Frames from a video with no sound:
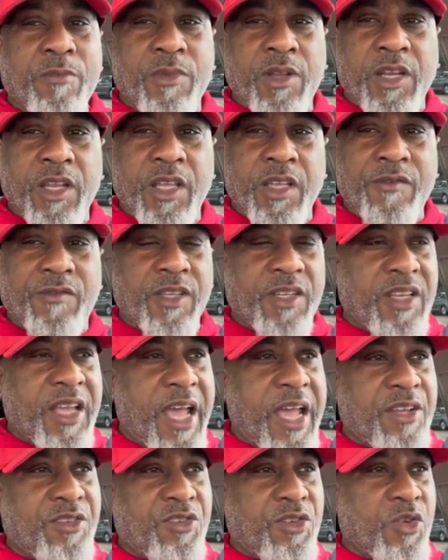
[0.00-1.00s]
beliefs
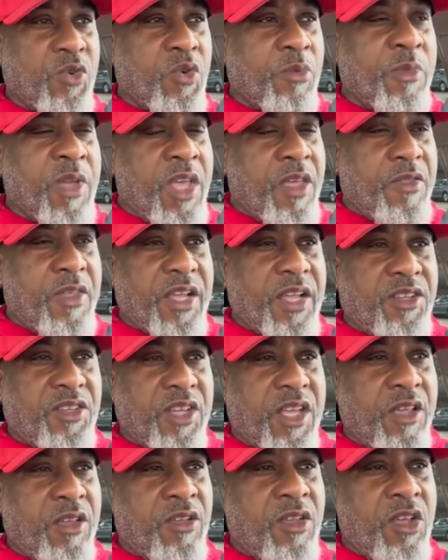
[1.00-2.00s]
attached to them that
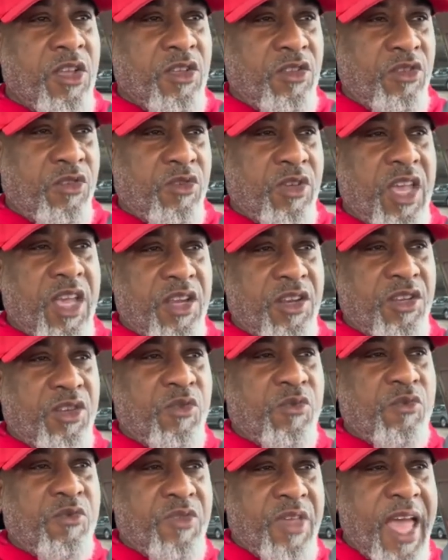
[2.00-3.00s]
say you can't
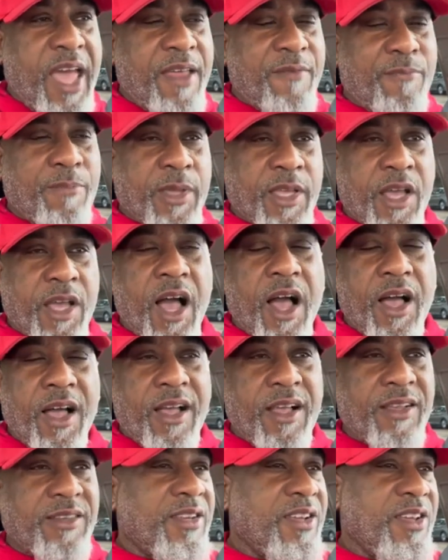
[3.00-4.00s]
do that
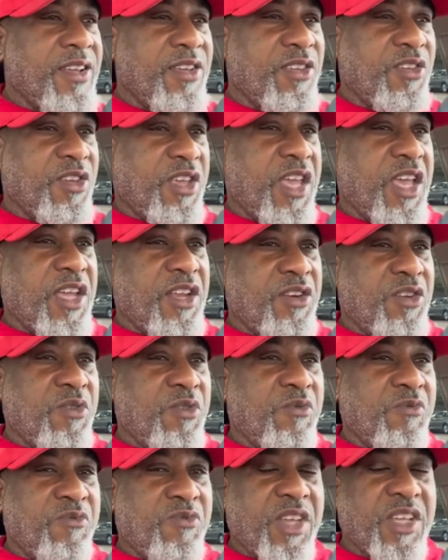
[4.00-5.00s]
because you can't
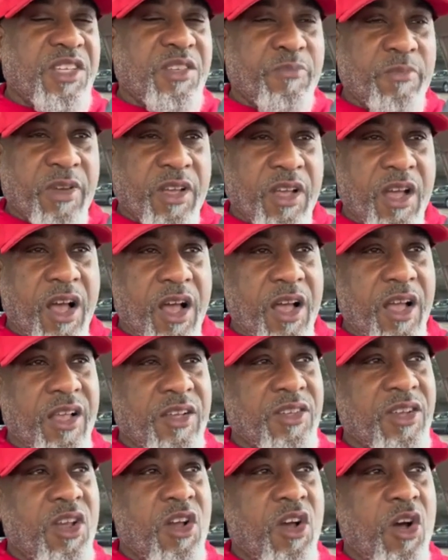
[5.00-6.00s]
do this
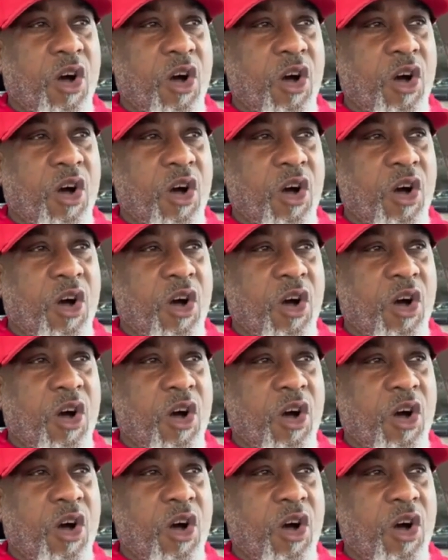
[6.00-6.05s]
because